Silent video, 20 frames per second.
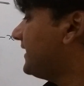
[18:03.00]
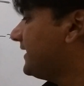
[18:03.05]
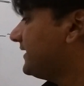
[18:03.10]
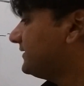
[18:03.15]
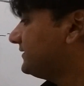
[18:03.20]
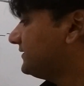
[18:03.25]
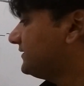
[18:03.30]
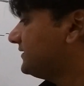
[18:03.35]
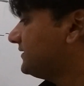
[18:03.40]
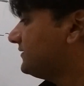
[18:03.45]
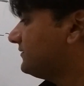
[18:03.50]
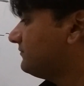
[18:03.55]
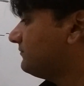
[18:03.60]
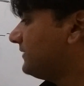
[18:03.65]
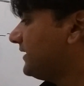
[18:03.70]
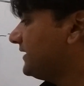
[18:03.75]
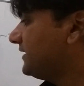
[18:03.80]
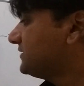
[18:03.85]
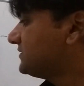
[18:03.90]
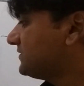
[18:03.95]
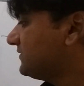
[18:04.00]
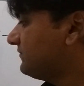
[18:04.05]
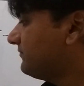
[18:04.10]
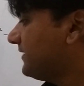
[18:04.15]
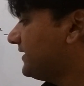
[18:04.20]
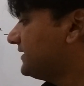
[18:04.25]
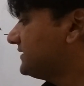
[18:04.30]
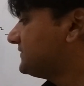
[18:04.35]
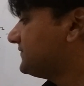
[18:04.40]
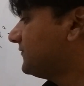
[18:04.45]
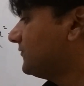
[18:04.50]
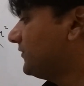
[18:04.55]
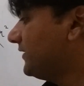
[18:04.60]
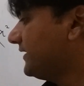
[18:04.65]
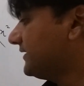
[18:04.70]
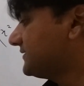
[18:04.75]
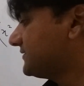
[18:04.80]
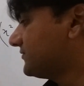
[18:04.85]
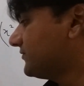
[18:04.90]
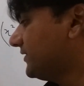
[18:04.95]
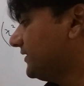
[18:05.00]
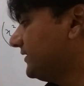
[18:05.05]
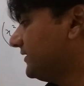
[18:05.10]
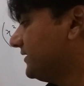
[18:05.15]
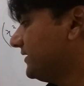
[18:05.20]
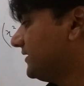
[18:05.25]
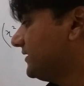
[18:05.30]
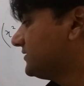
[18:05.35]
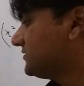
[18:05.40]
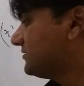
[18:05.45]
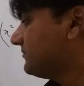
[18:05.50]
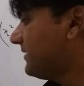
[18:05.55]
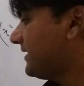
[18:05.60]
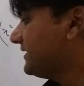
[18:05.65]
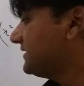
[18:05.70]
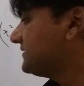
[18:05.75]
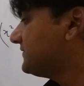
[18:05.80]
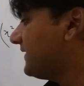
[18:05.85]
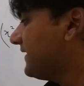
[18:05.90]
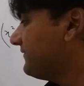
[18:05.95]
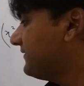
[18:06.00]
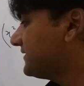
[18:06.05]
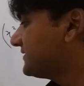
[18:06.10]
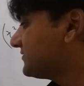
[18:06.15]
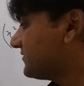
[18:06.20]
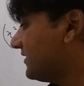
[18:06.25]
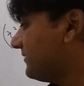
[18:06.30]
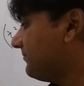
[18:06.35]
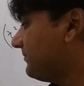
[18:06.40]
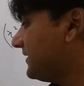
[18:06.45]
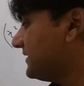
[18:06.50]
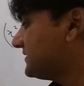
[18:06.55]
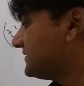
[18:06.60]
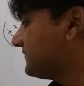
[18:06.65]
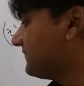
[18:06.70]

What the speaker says: and minus of minus 4x squared. So minus 5x squared plus